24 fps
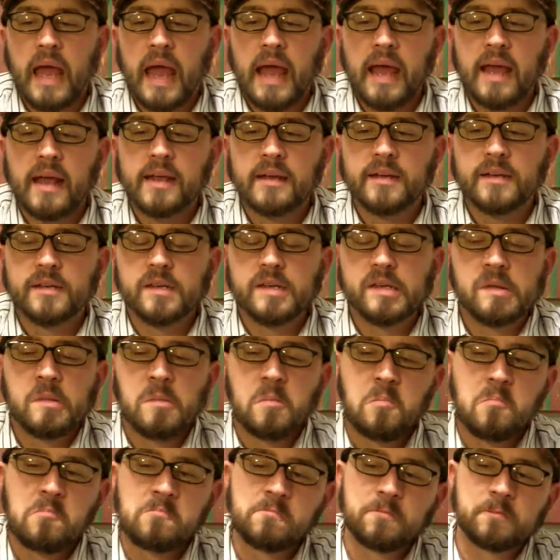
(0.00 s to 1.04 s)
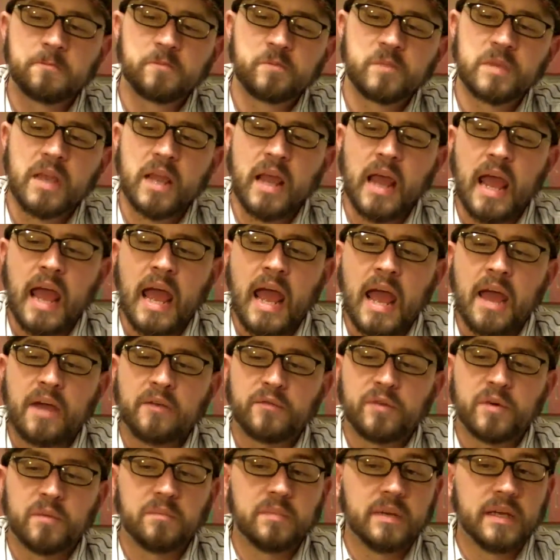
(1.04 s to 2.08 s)
and
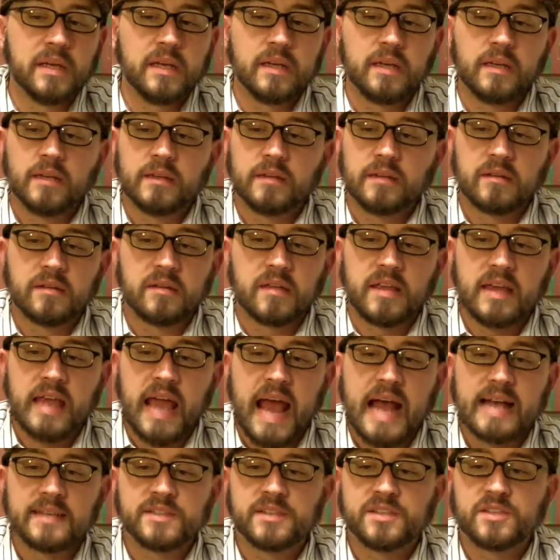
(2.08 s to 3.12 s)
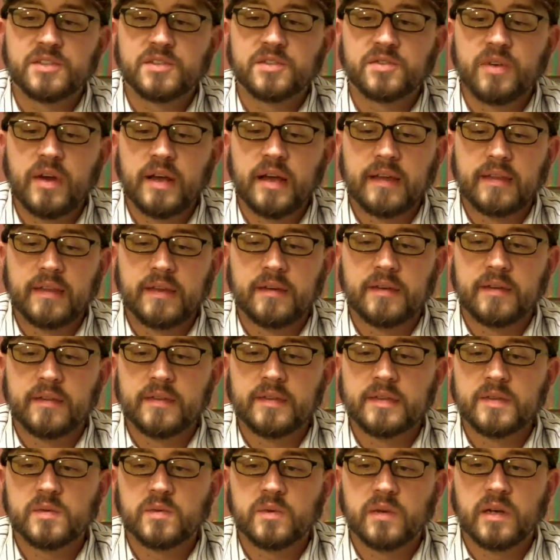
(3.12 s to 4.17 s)
for being cask strength, I
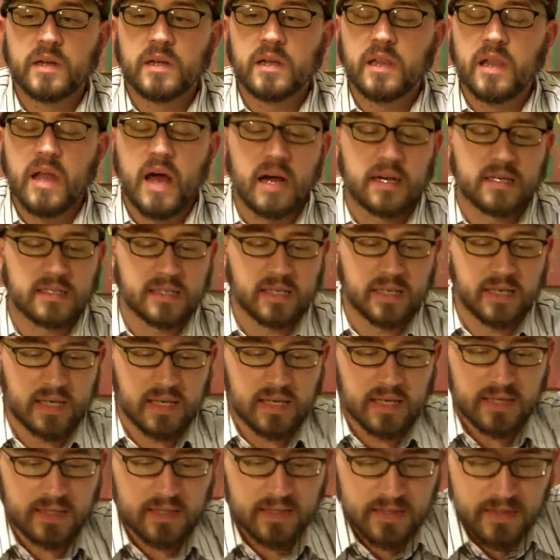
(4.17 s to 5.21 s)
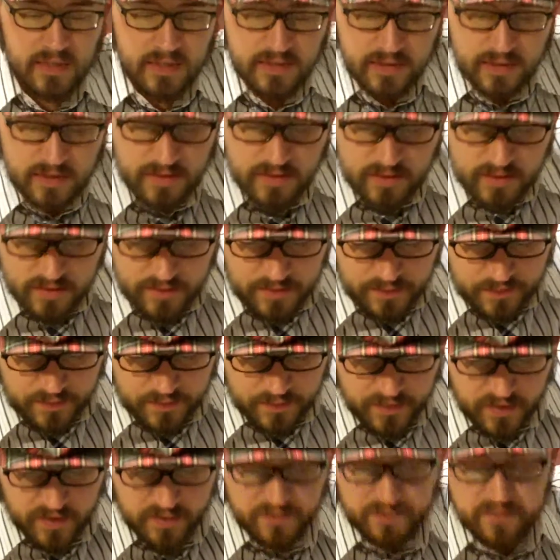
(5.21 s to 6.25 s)
mean, this one clocks in at
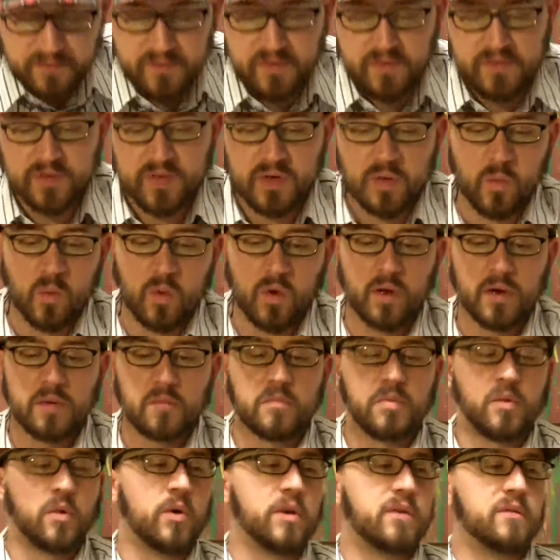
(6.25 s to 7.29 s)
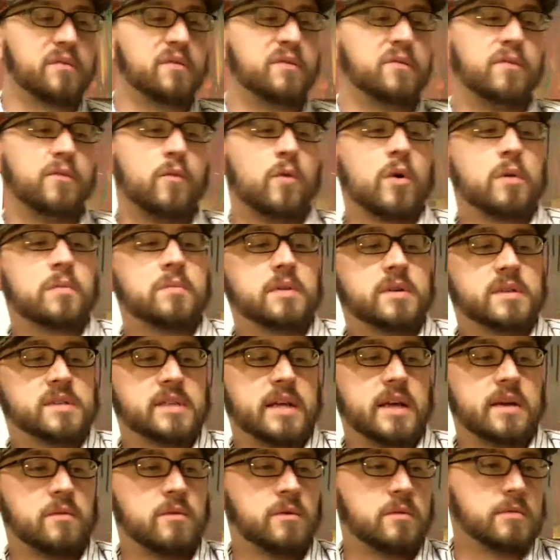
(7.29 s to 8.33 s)
51.4%.
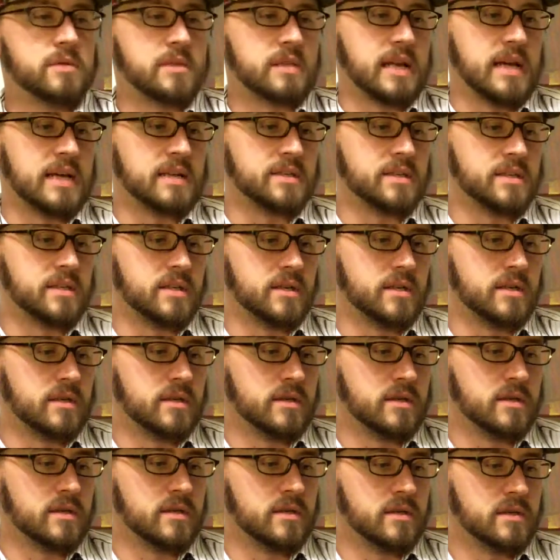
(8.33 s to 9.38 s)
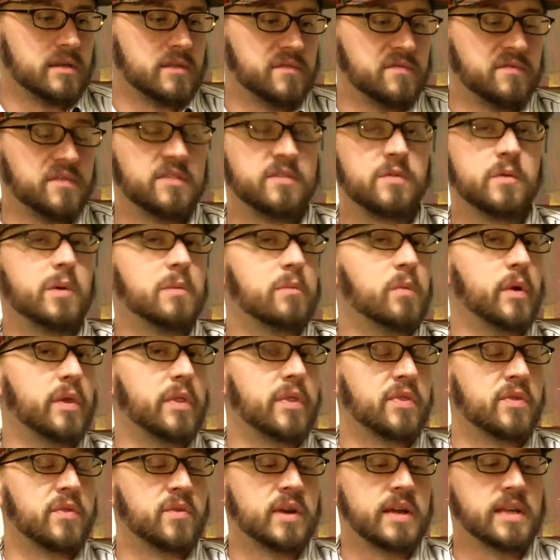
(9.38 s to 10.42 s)
What was last year's?
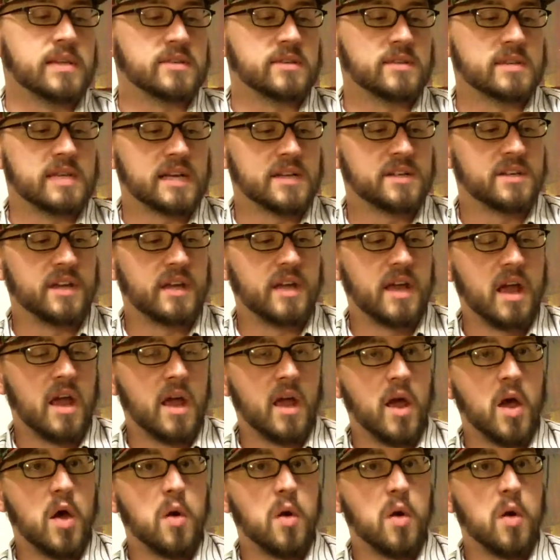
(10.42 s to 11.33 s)
51.3. So it's actually